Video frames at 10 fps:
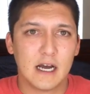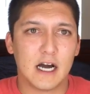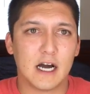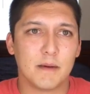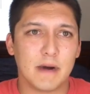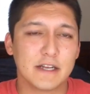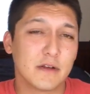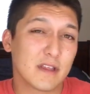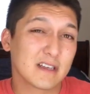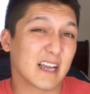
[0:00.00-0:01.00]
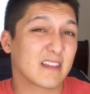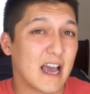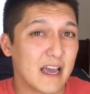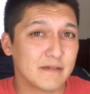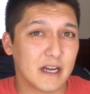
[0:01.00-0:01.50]
I do things like
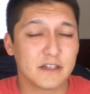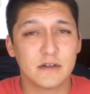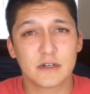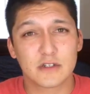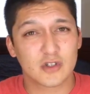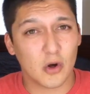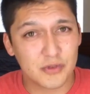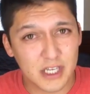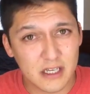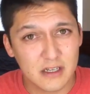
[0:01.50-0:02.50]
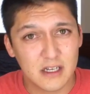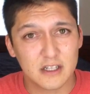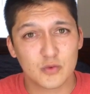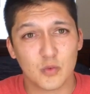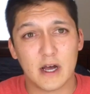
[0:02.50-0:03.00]
that. I do consulting
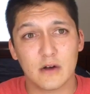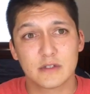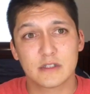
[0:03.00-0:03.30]
as well.